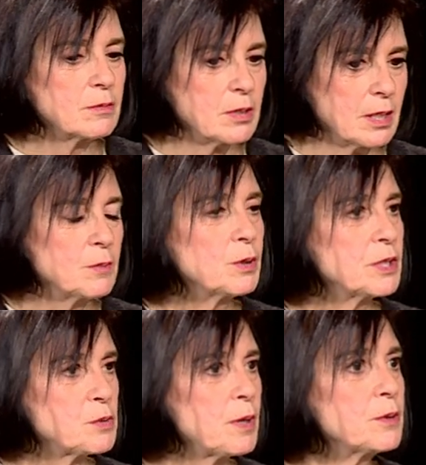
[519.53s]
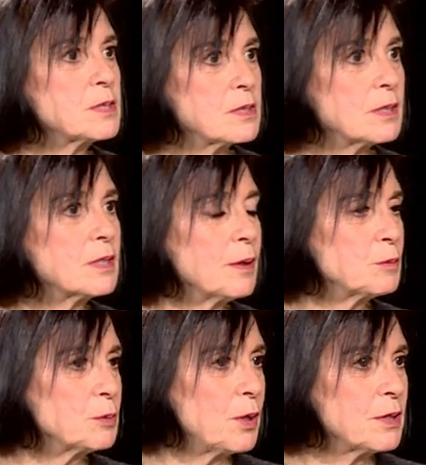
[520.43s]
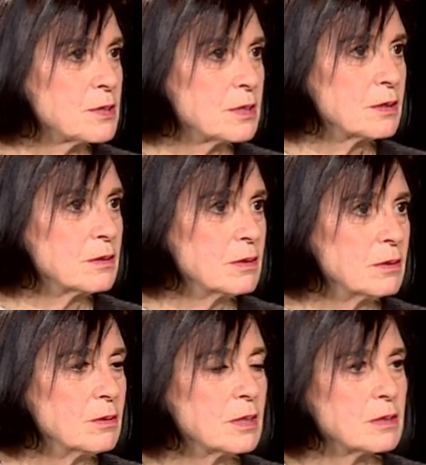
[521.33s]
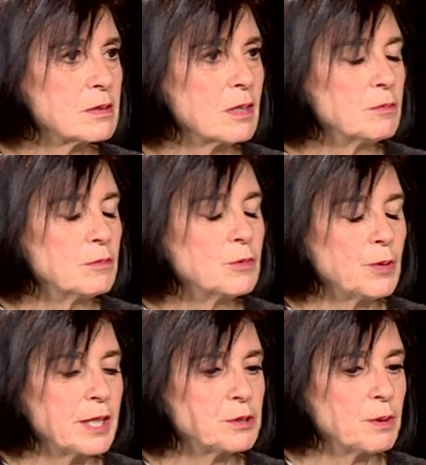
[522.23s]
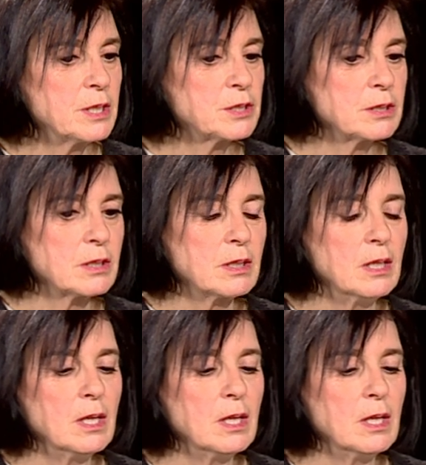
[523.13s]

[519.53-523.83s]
time when his parents did come to Boston to his um, graduation